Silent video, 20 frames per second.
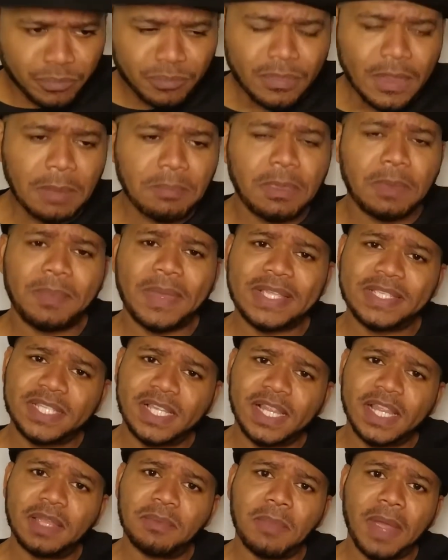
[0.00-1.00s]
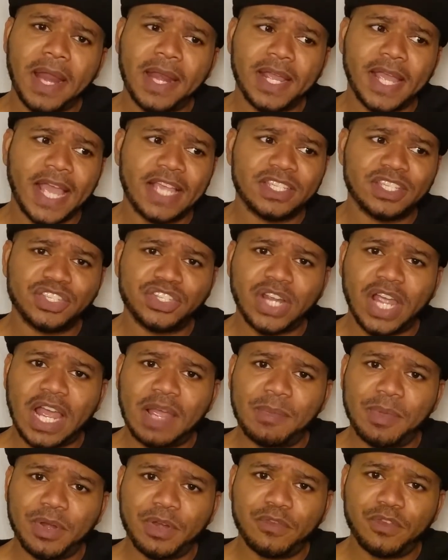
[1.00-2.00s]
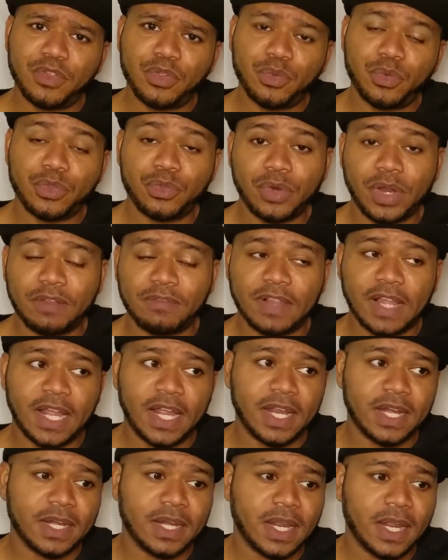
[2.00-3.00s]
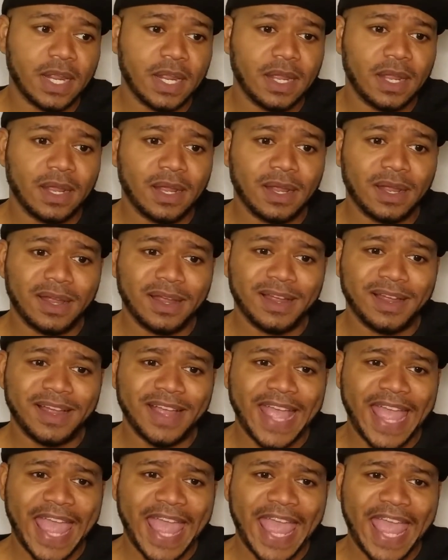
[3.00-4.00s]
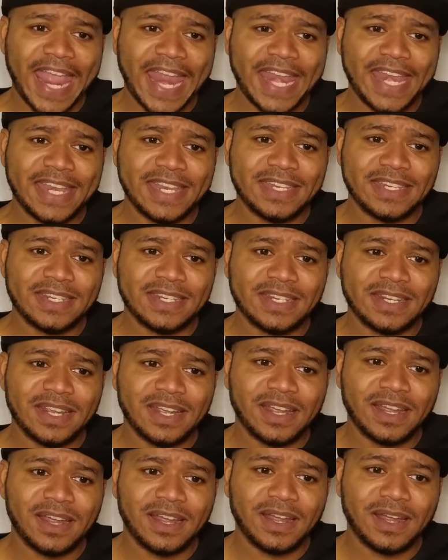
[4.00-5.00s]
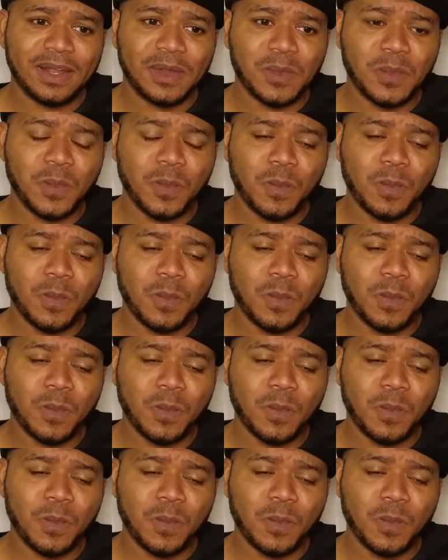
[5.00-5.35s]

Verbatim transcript: but basically Monica has a job interview with Revlon, uh, and um,